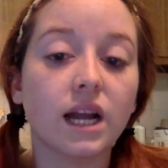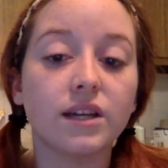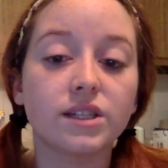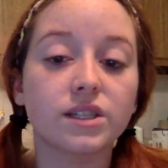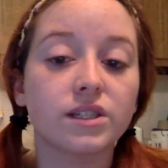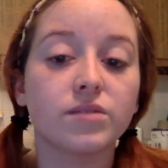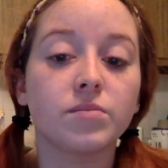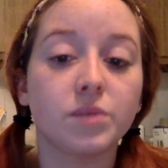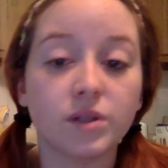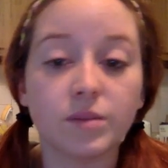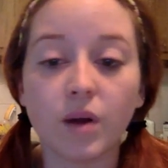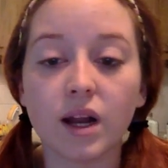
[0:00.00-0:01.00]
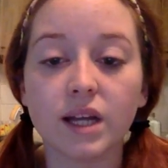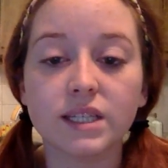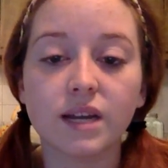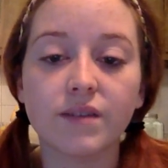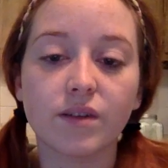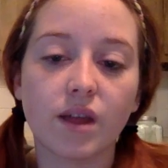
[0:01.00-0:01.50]
I usually do beauty products
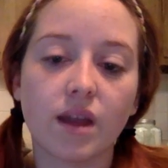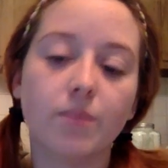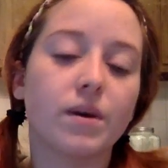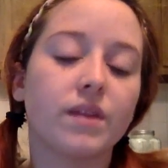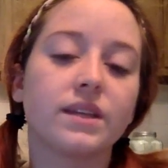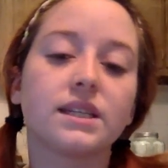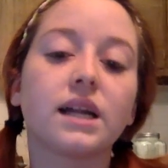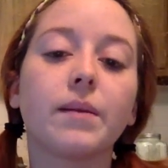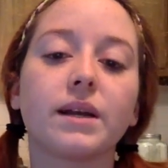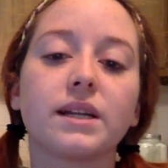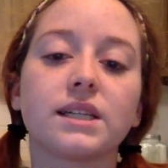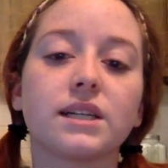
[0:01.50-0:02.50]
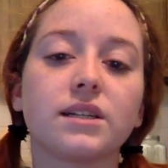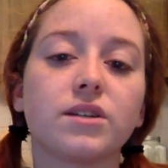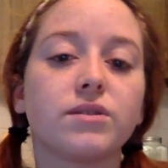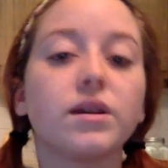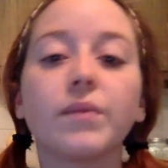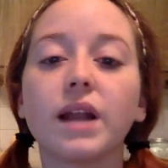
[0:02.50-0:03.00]
and everything, but this time I decided to
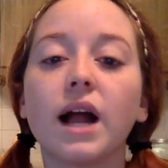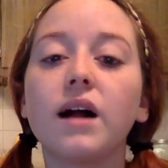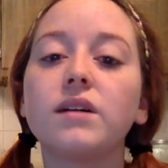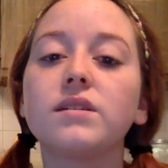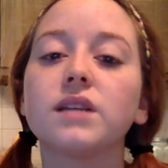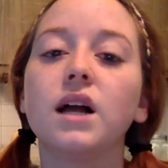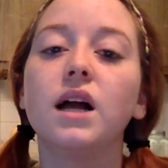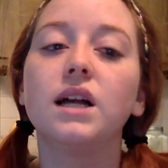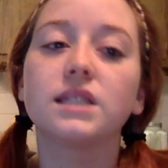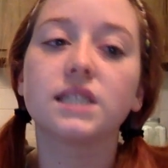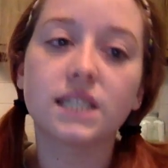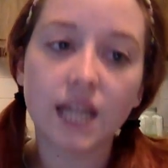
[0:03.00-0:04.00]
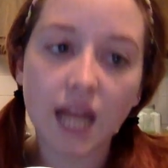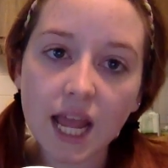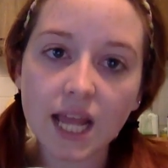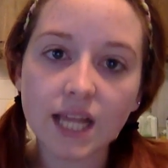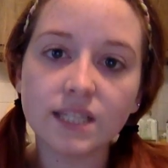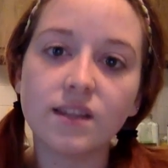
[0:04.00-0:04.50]
do something else since it
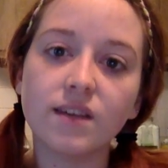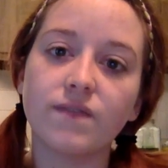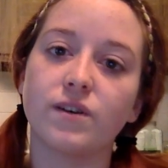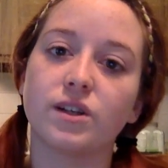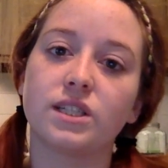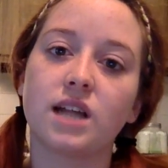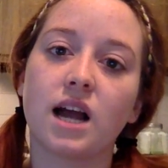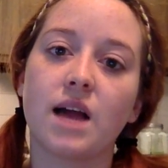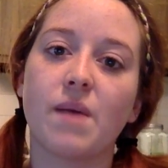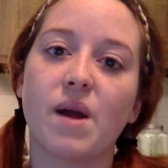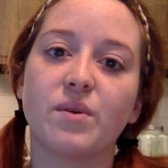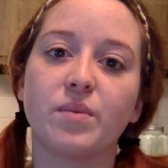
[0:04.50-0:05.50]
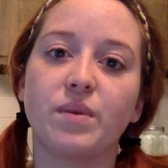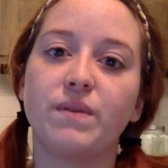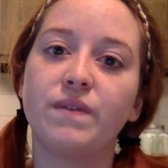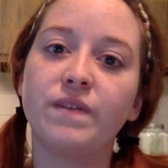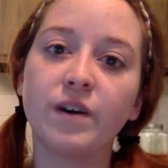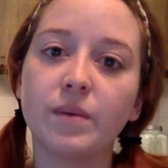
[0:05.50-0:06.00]
is the first time I will be
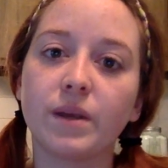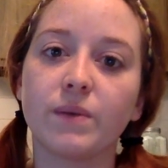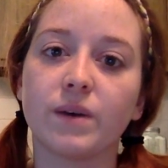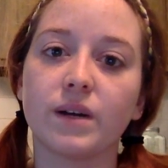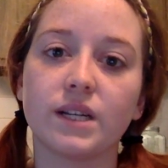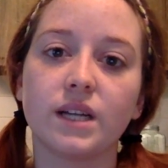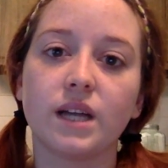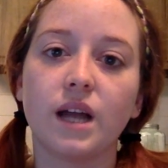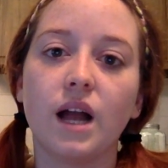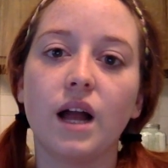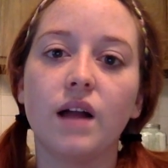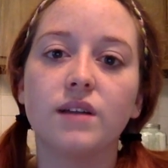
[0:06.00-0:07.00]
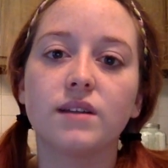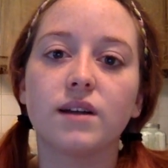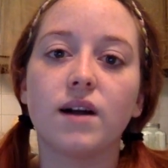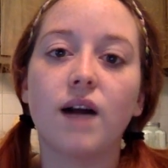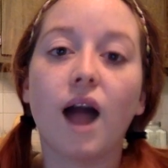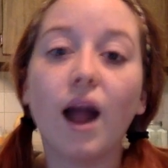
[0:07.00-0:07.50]
filming one. So
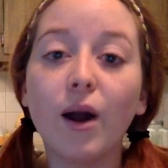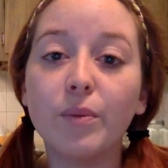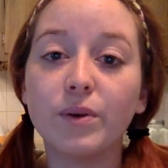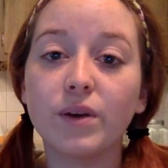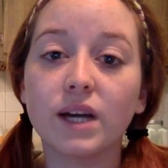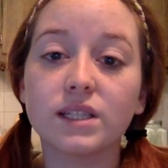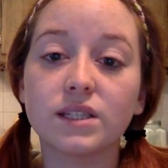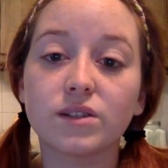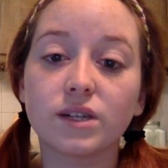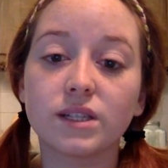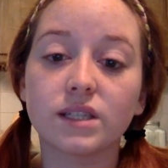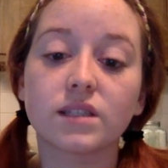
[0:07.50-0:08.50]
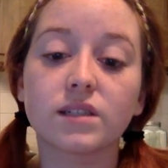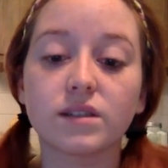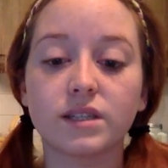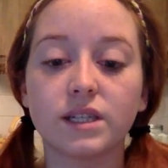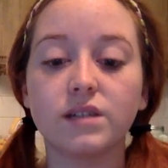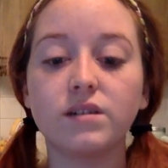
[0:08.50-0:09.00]
I hope you guys enjoyed this
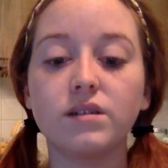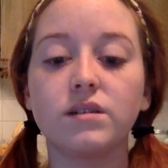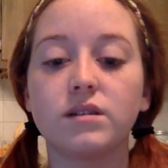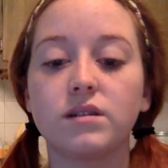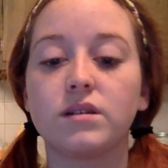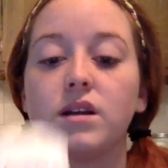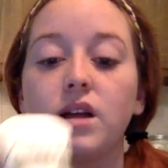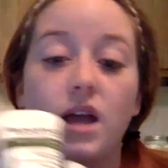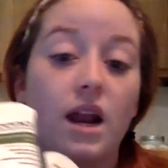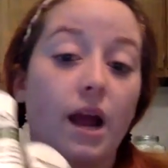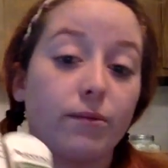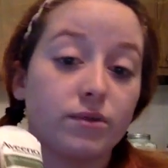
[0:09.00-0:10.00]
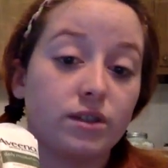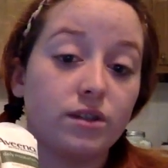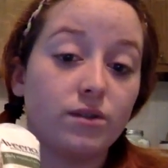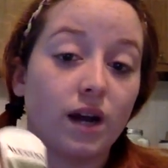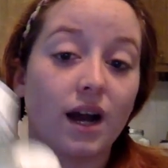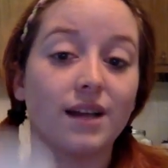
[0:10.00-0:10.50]
little deal, and I will see
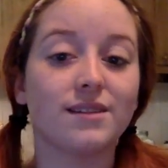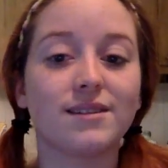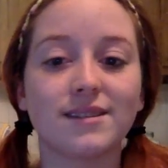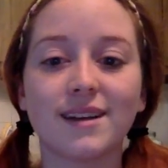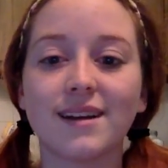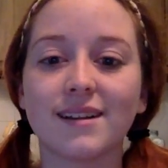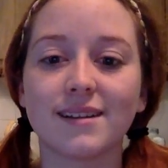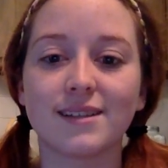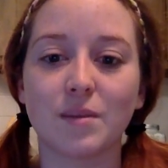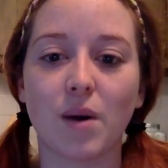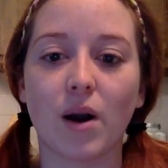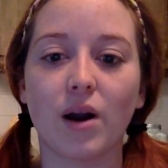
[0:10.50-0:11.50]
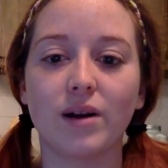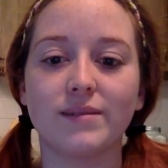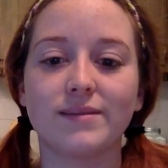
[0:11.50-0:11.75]
you guys tomorrow.